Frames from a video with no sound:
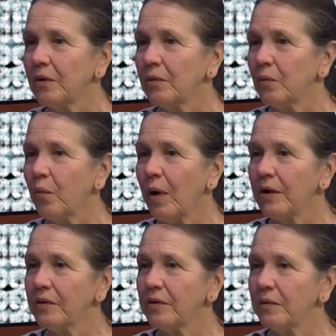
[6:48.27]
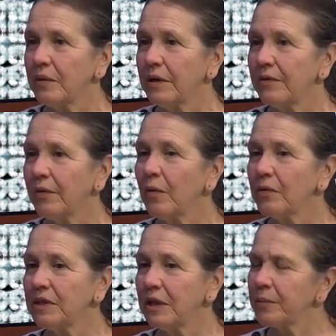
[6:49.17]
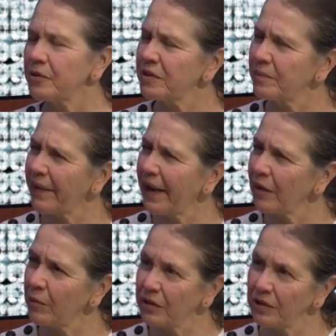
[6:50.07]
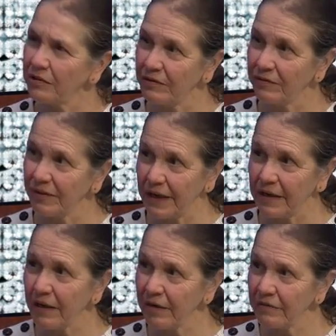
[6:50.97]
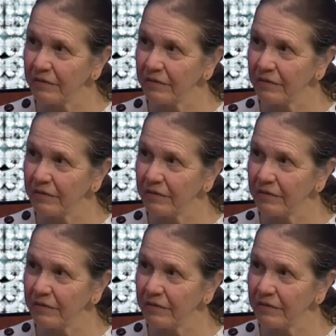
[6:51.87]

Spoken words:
what is holding a person back or what they're afraid of?